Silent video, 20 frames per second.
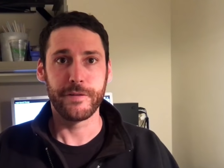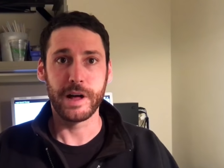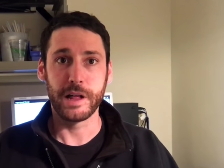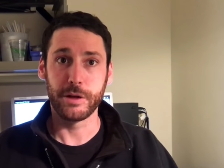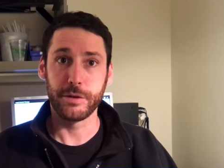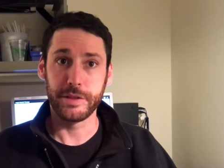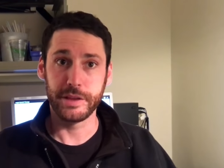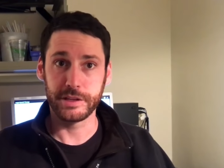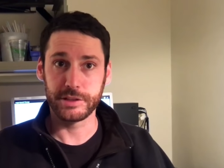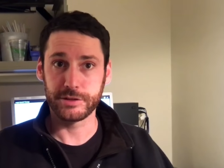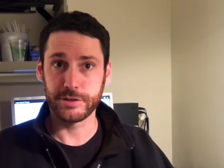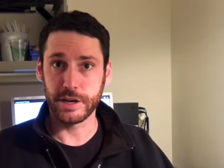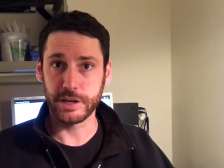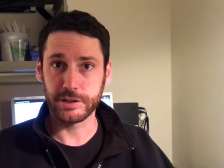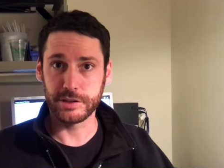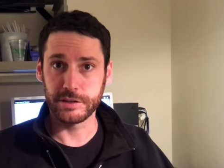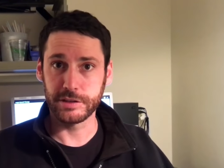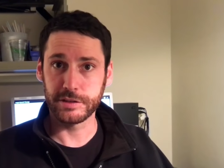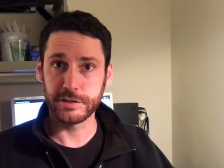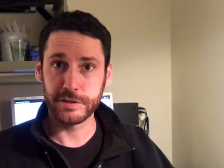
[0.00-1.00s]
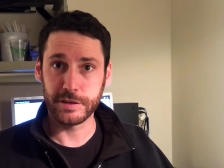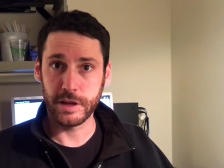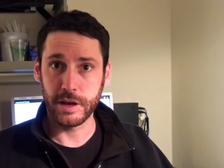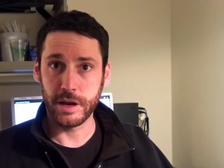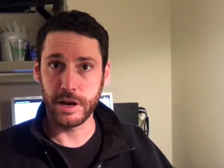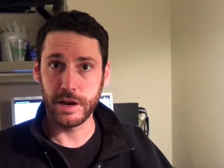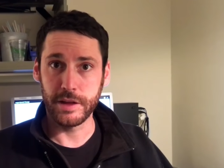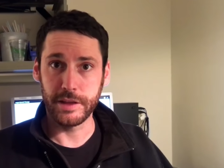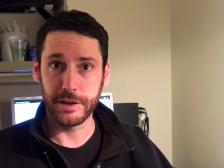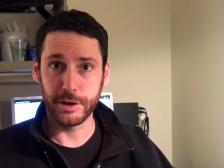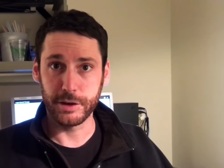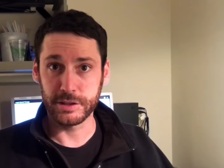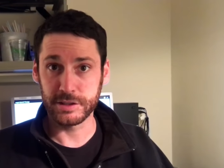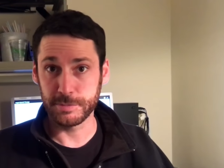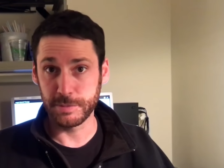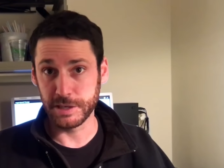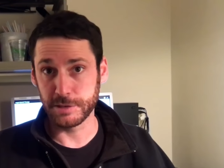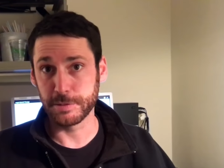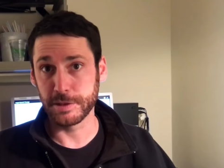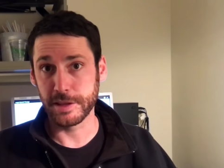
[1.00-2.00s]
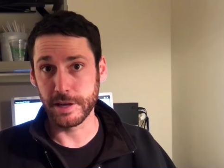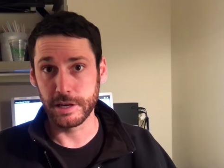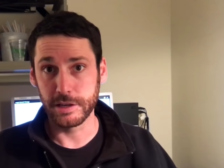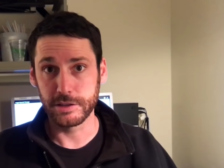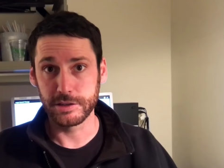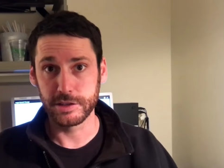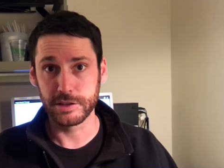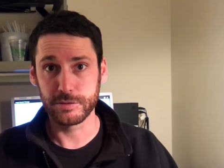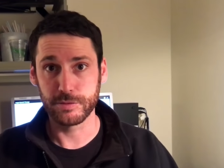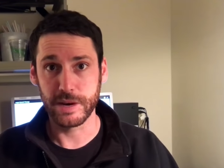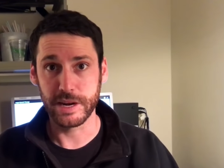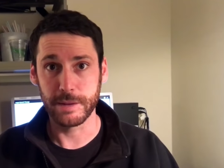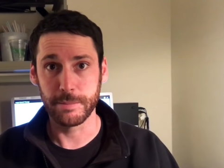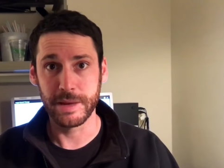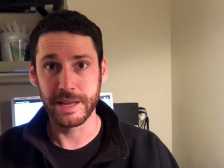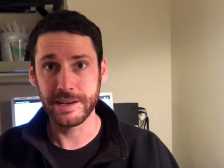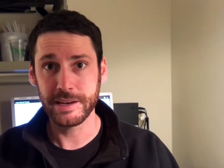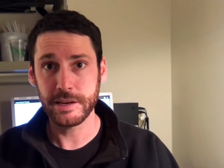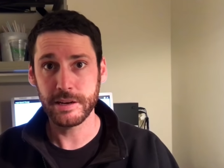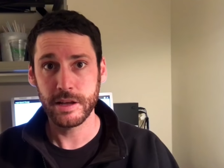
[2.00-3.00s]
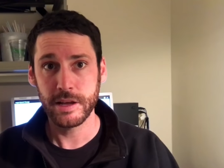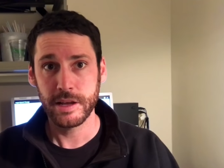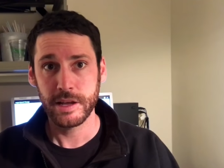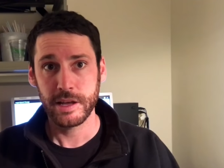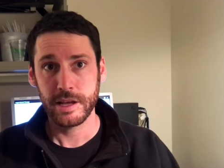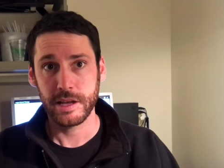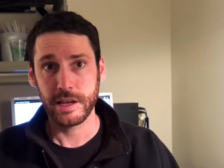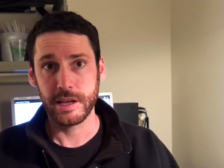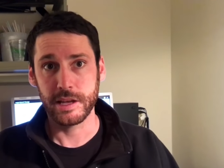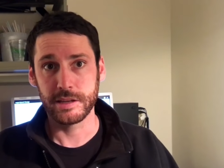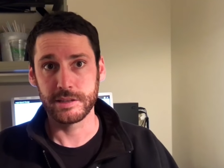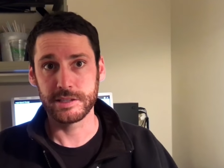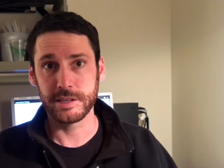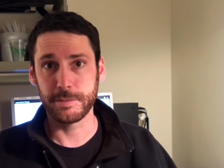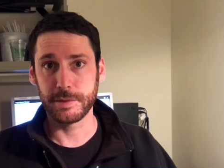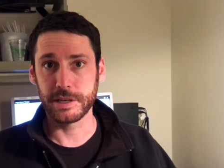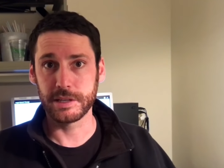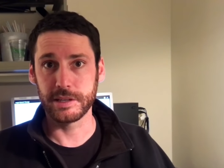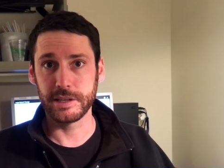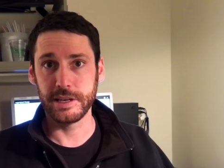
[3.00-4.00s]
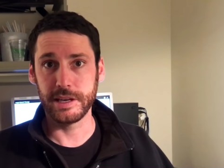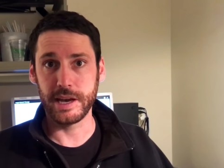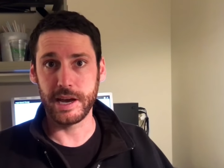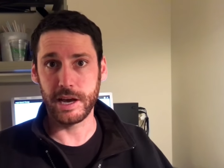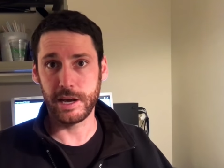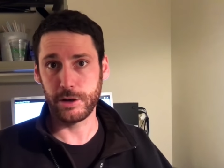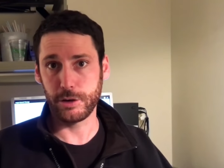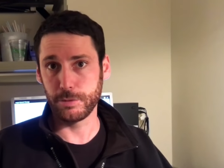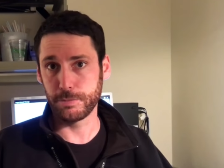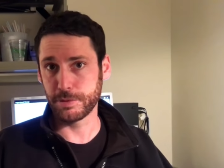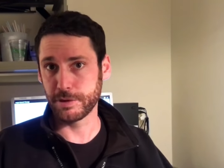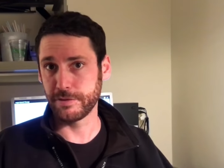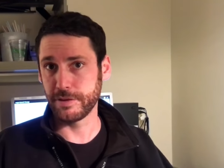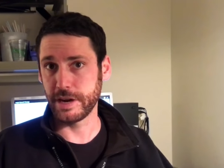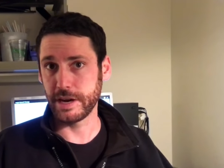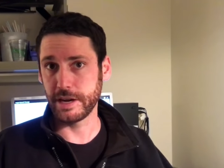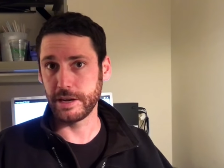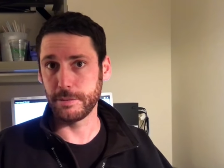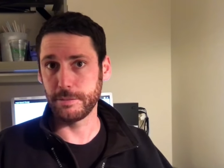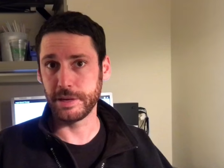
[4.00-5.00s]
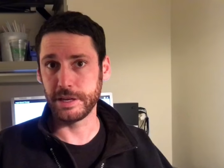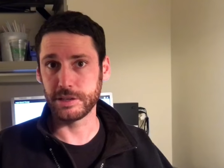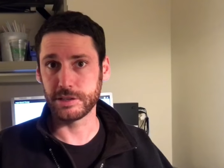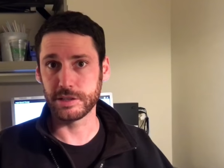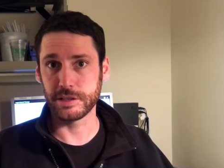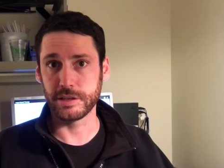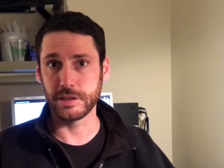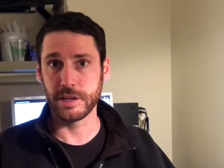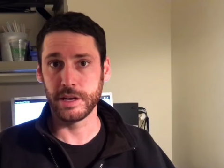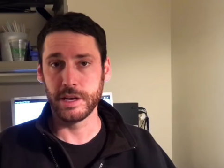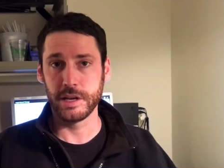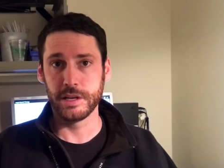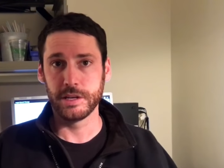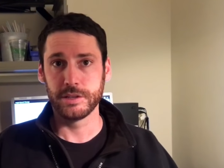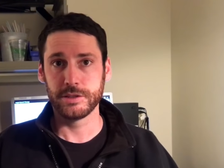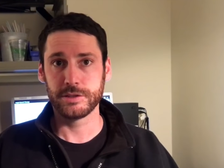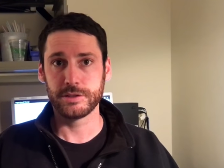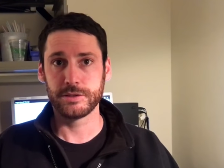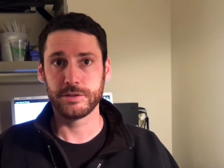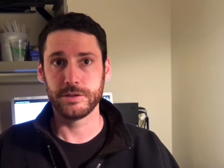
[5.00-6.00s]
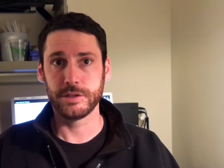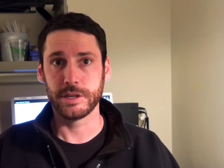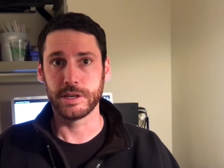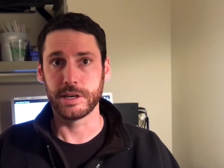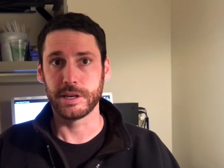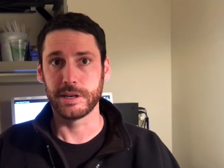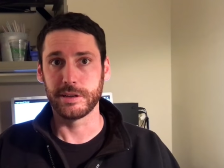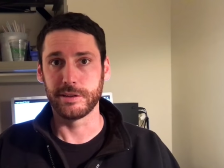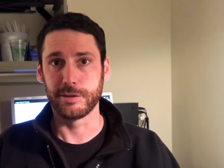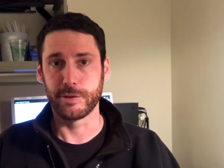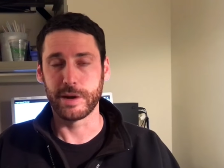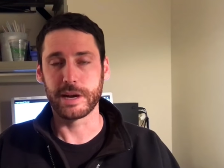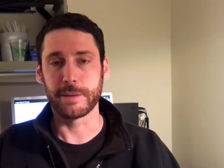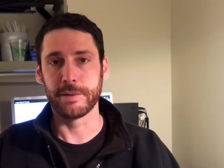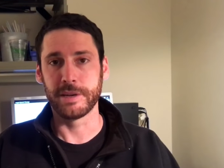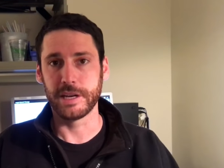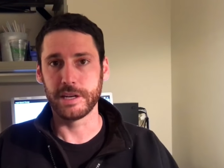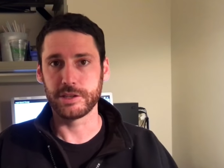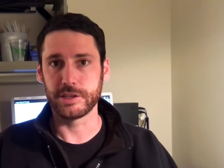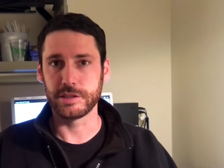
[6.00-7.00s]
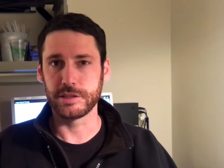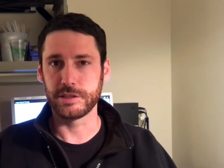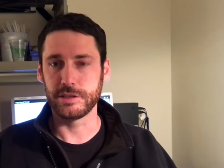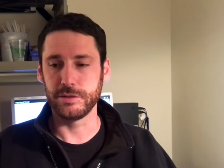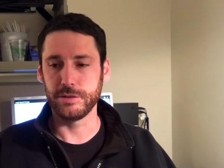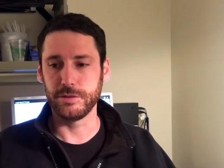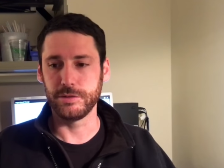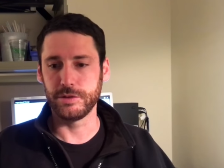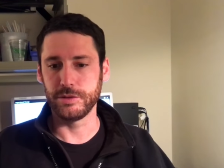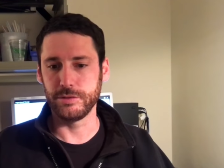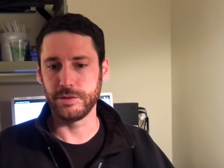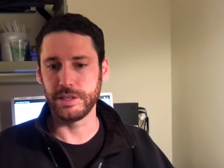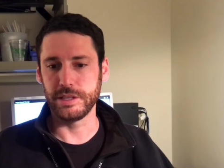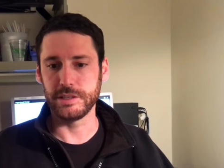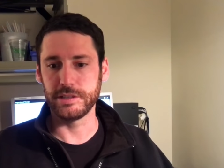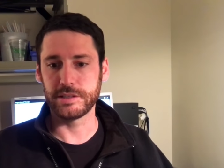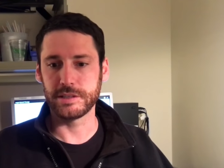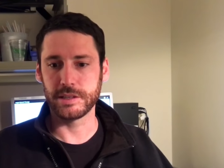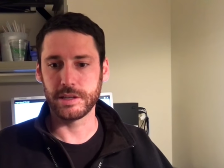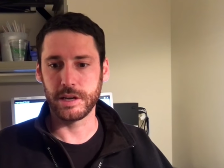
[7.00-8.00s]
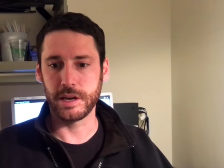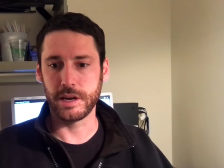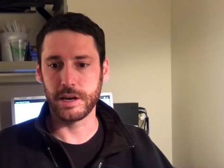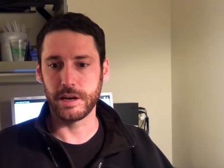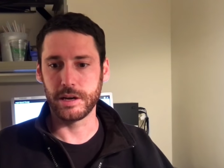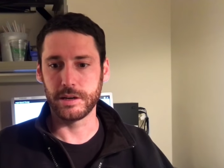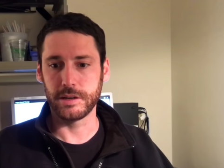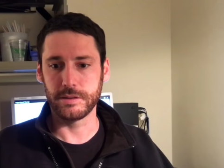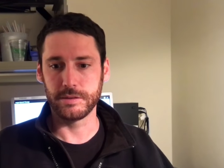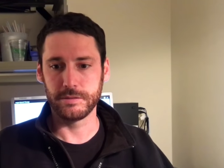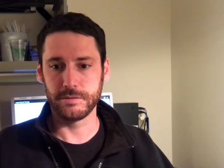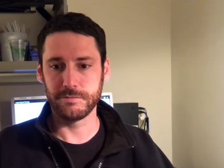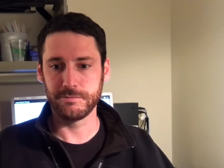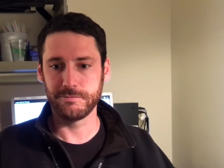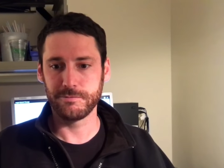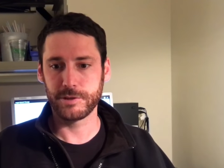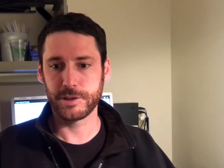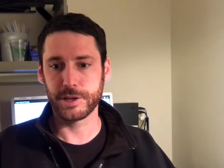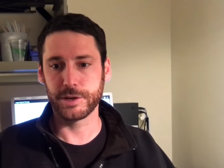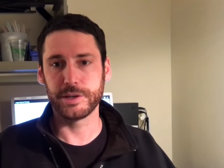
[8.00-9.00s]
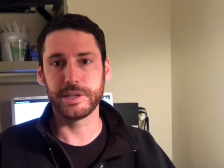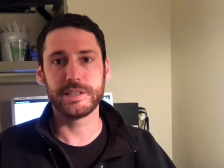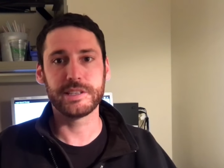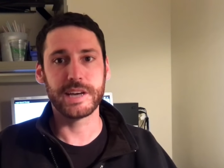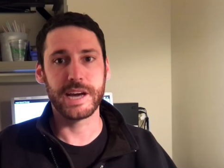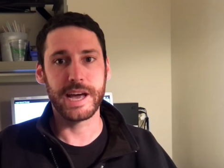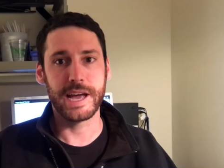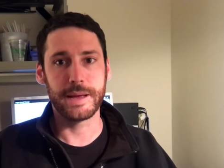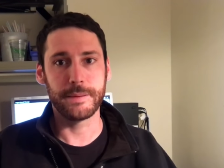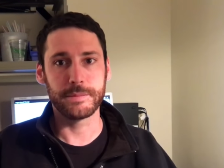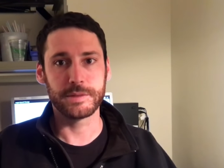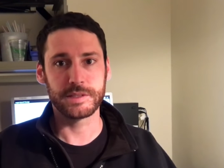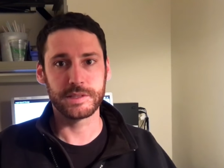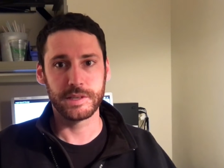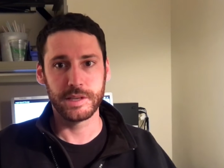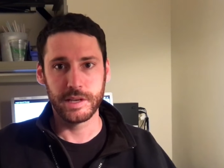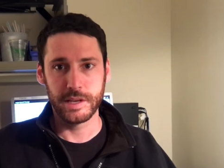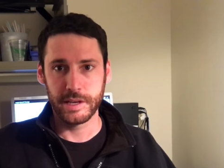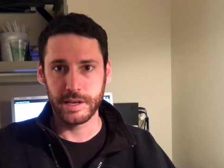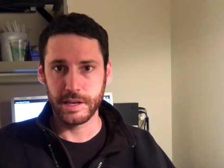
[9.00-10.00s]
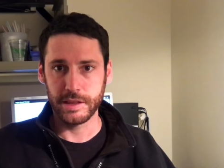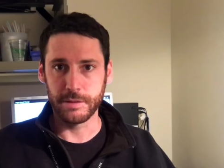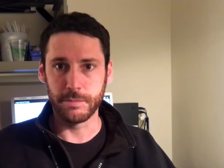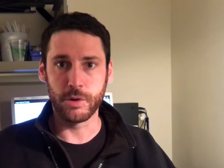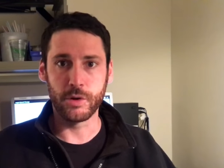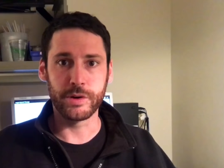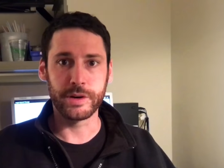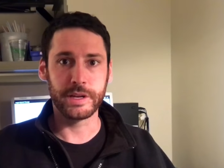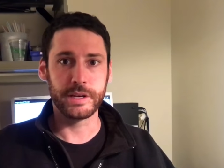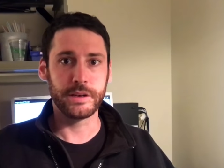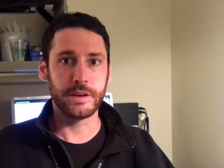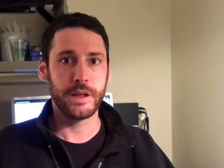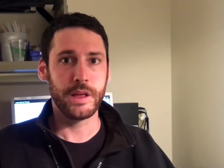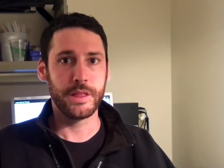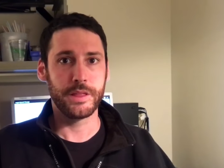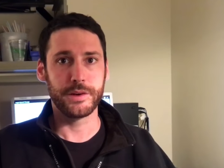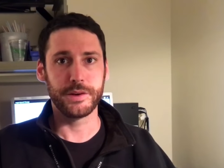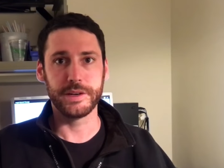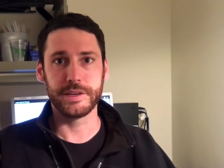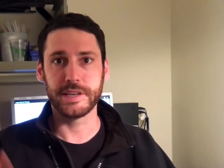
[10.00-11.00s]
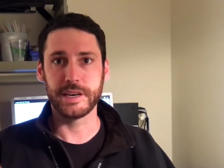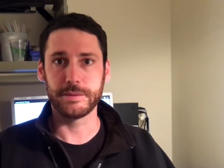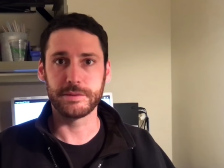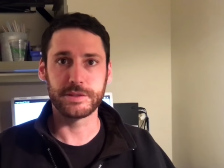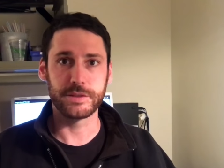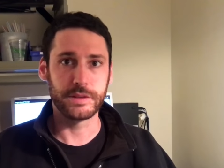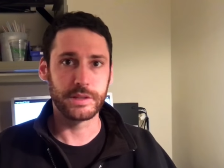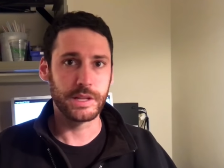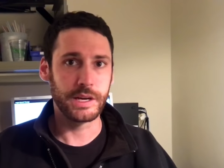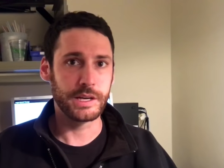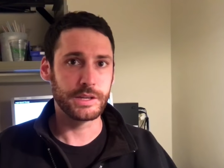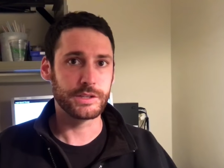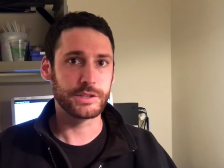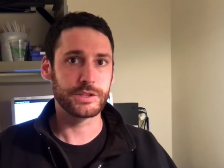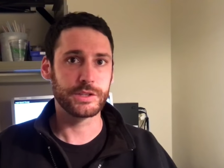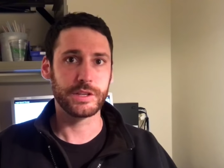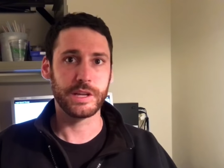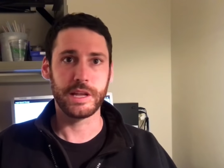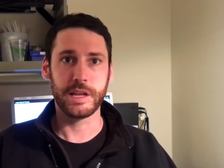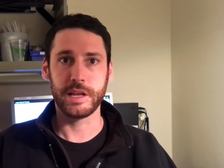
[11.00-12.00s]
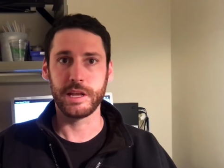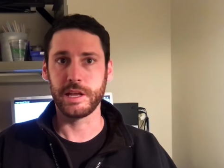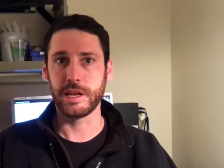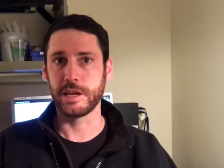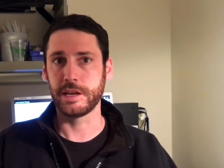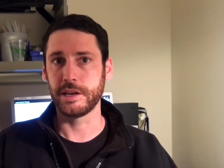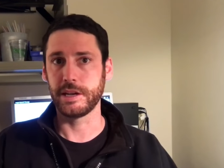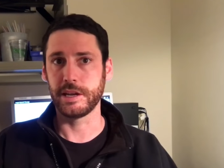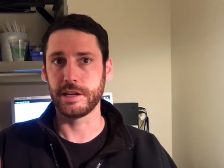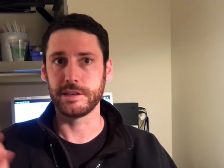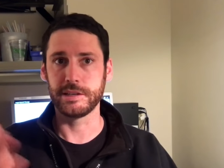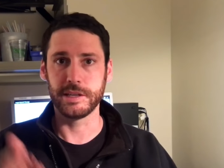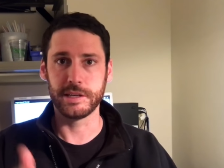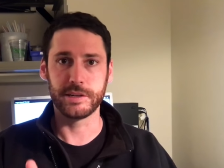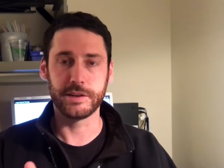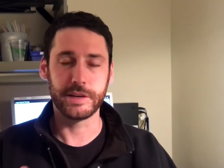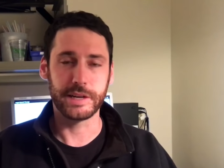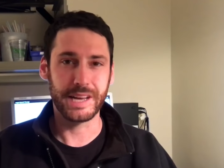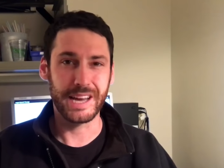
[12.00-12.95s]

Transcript: follow the instructions uh, that your speech pathologist recommended, and typically I'll provide a patient uh, the recommendation to do these uh, thirty times in the morning, thirty times during lunch, and at dinner.